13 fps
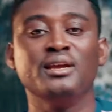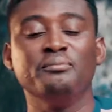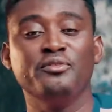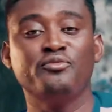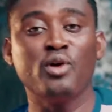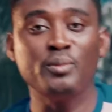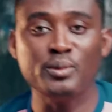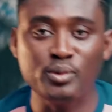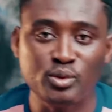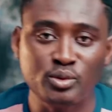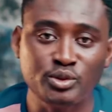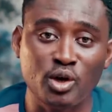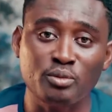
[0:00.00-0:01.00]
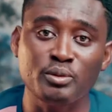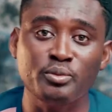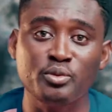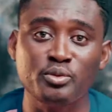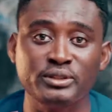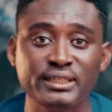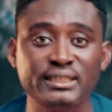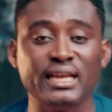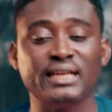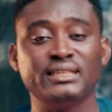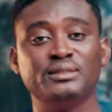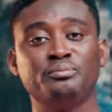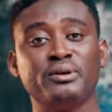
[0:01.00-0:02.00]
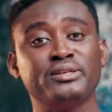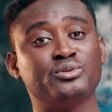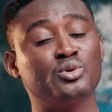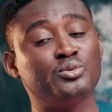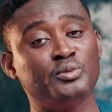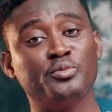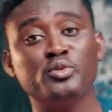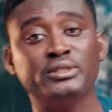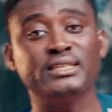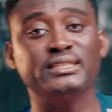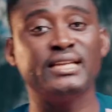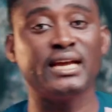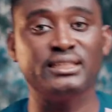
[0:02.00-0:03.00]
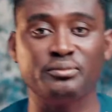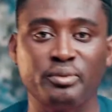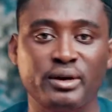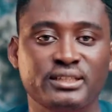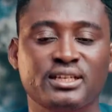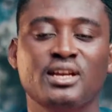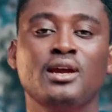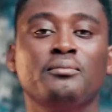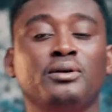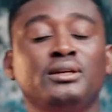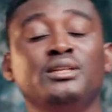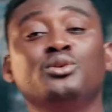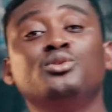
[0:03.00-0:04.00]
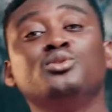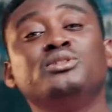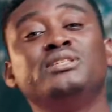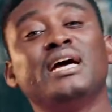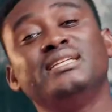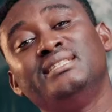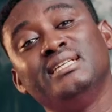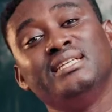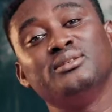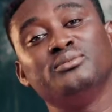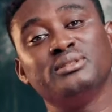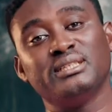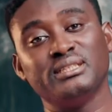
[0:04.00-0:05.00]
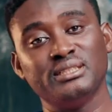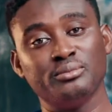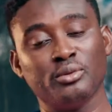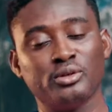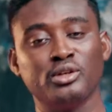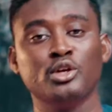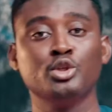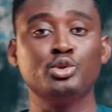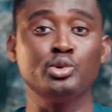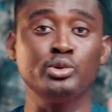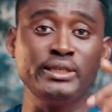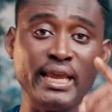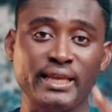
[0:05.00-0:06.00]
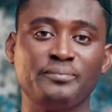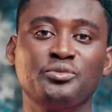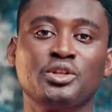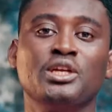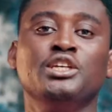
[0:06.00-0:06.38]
Before people, young people will say they are depressed, old people say they are depressed, but they don't know they are dealing with a demon. Today,